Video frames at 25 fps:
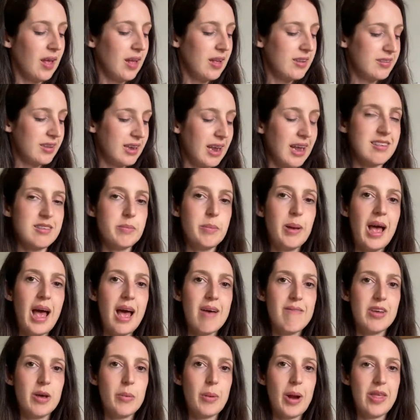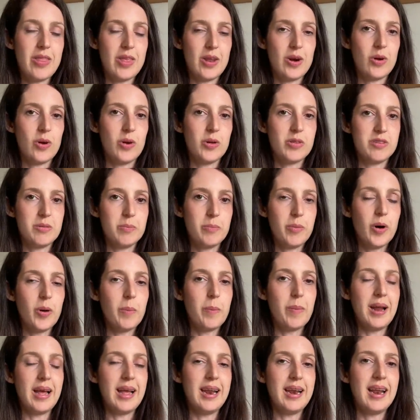So yeah, it's a bit heavier weight than a cotton
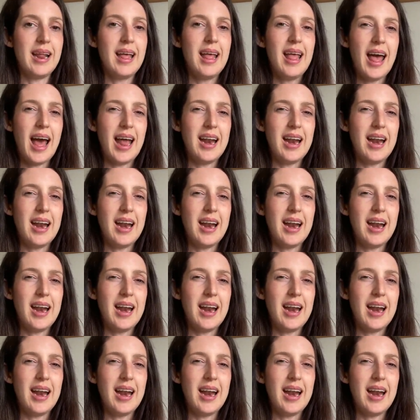poplin.